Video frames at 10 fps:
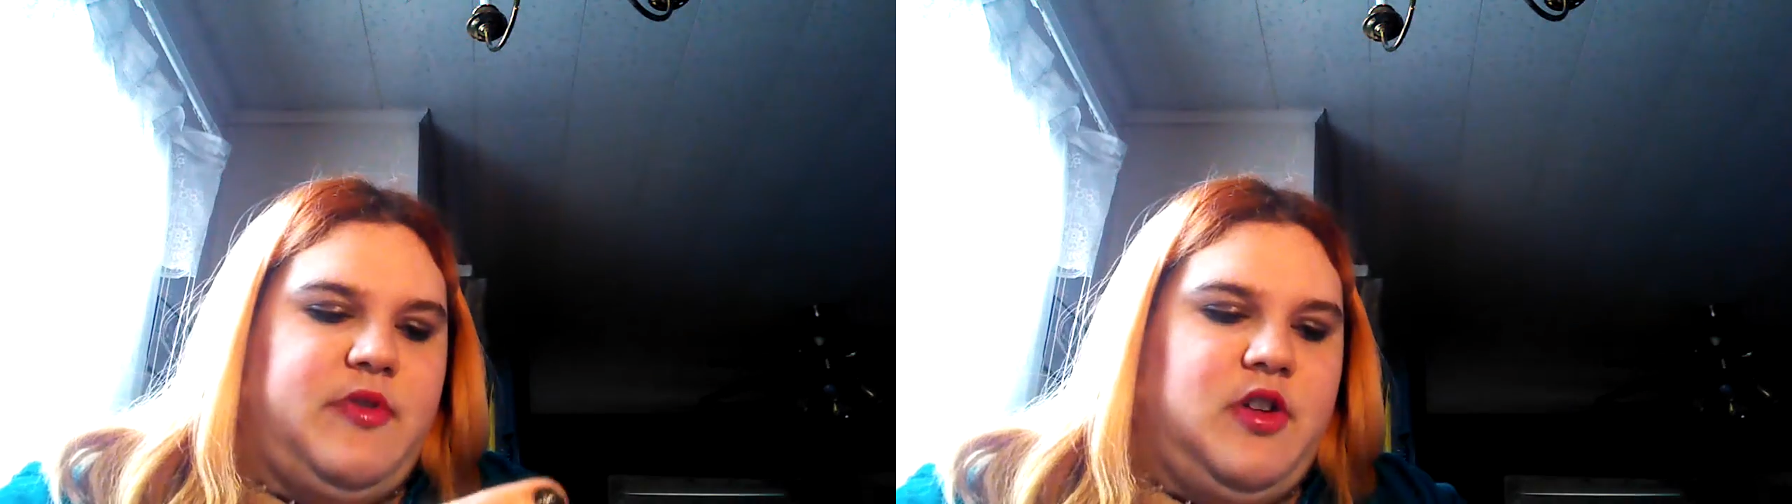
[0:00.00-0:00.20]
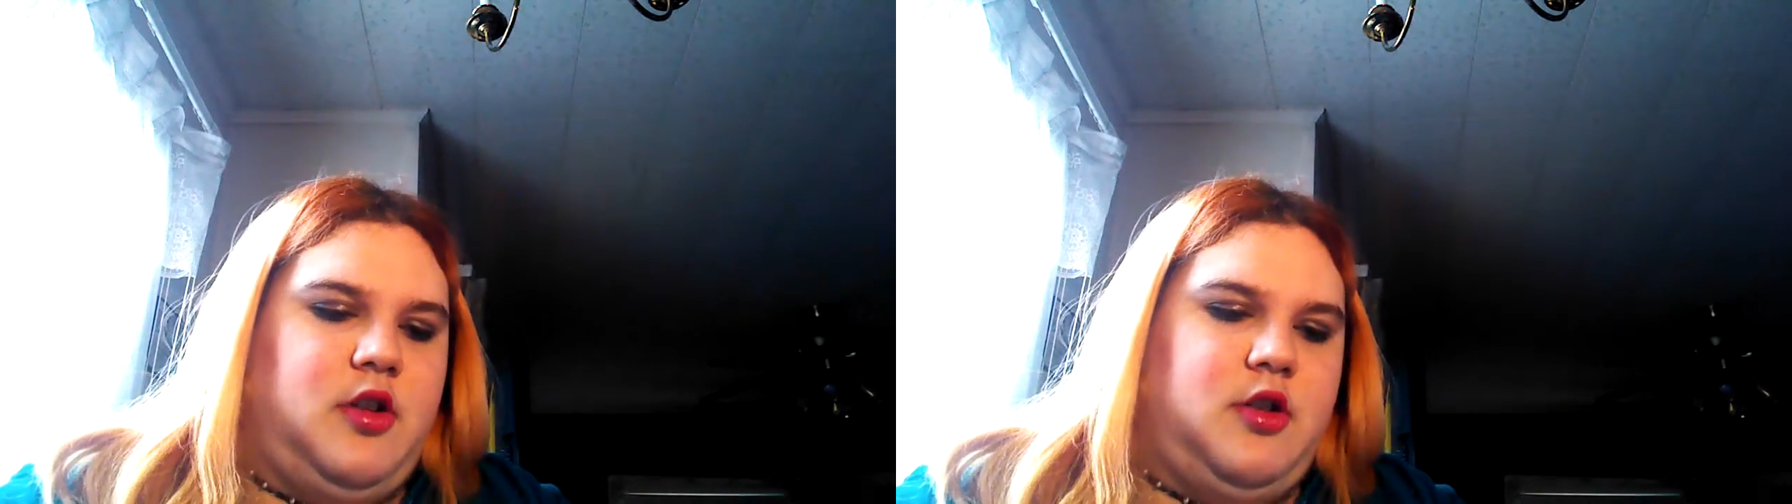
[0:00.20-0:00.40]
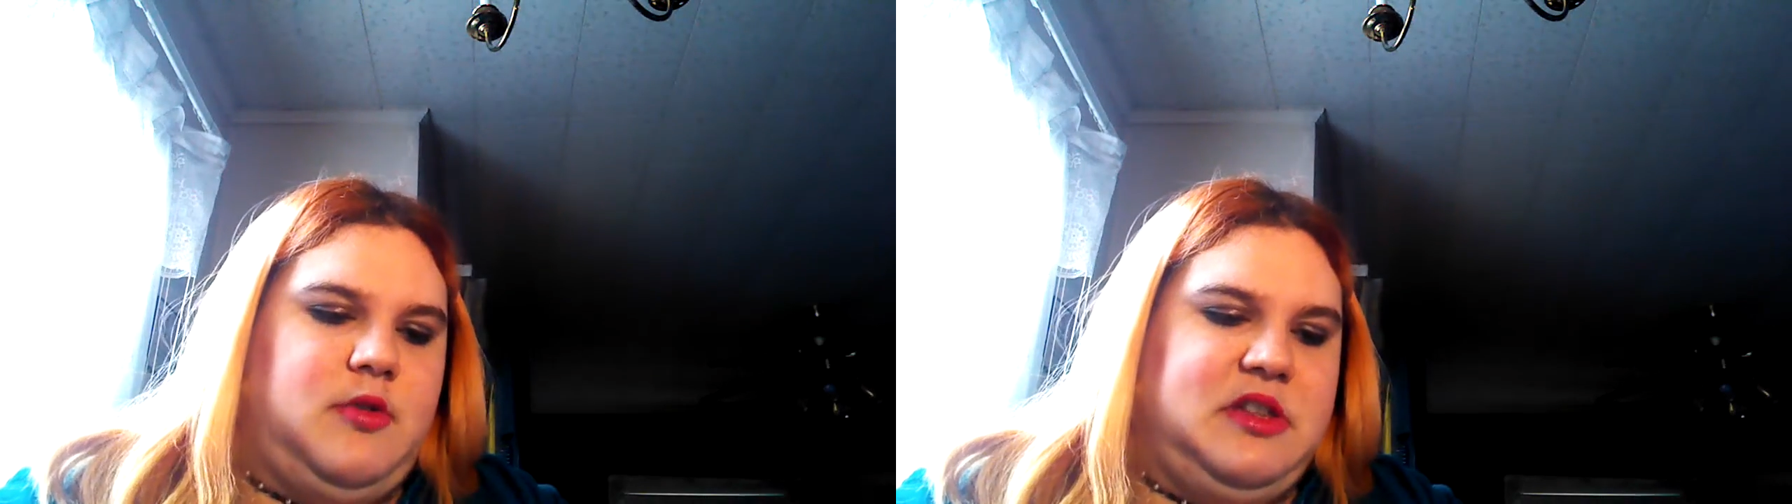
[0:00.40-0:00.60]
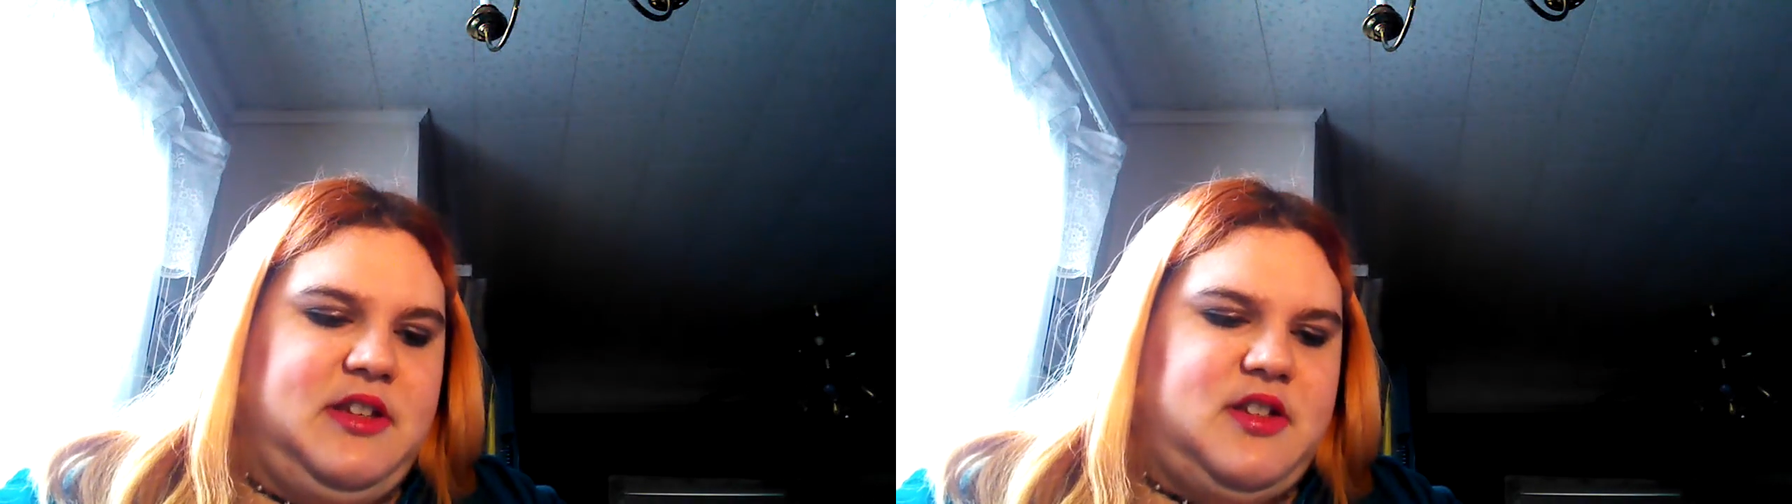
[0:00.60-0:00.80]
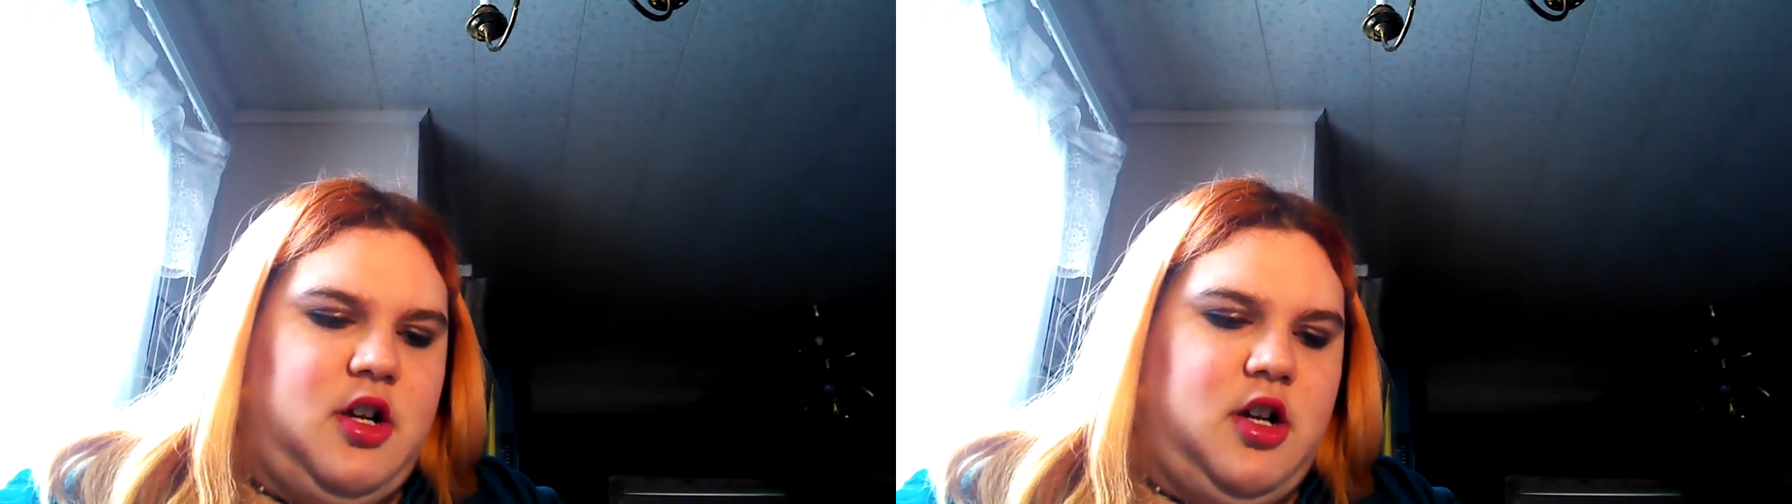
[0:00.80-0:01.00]
if you don't know what
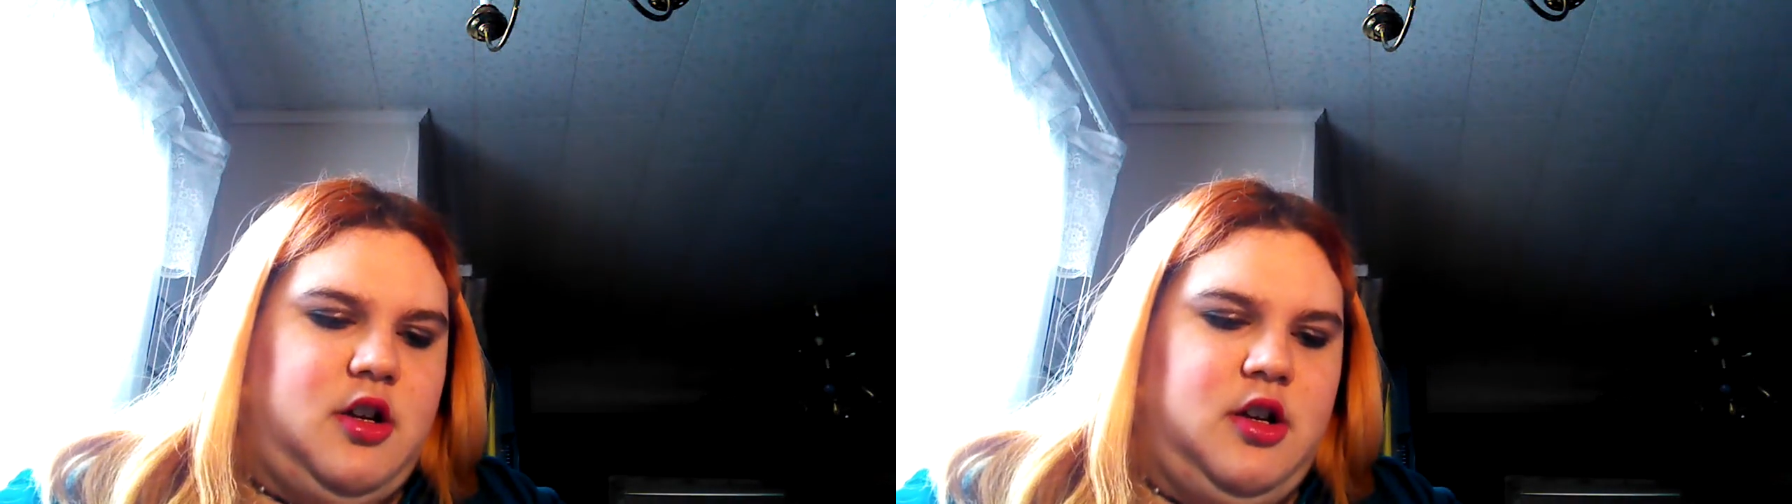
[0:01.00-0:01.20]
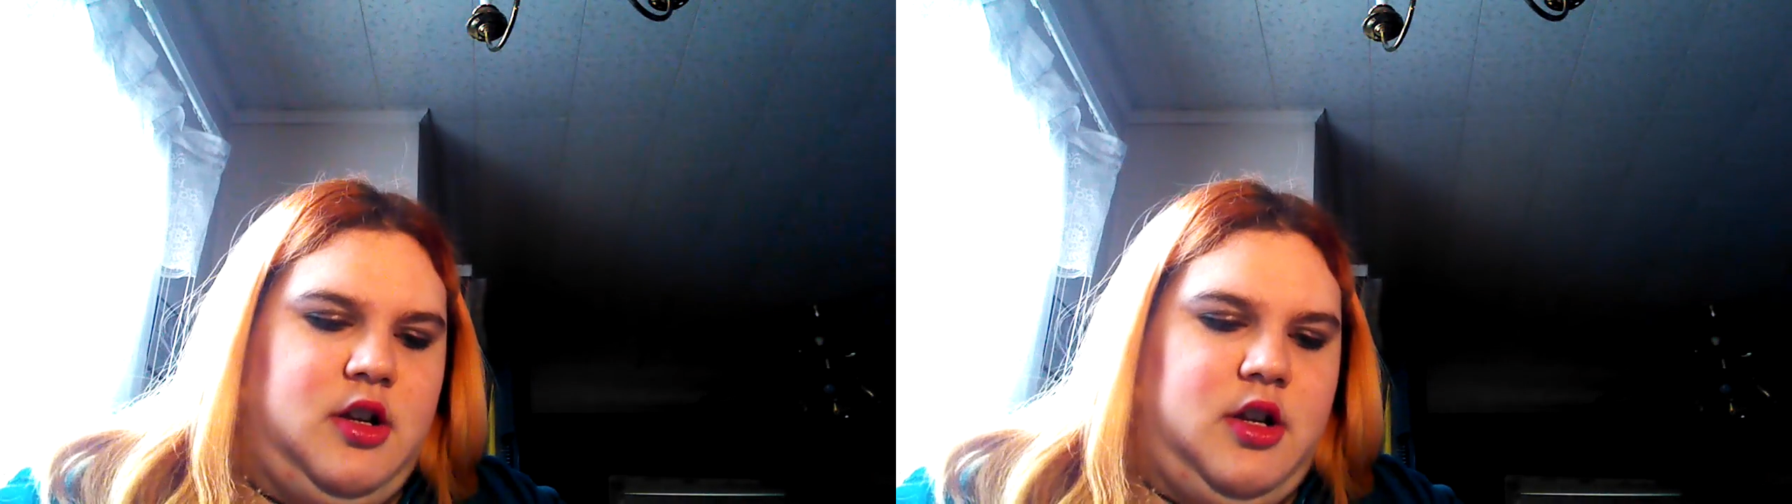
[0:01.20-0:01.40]
these are,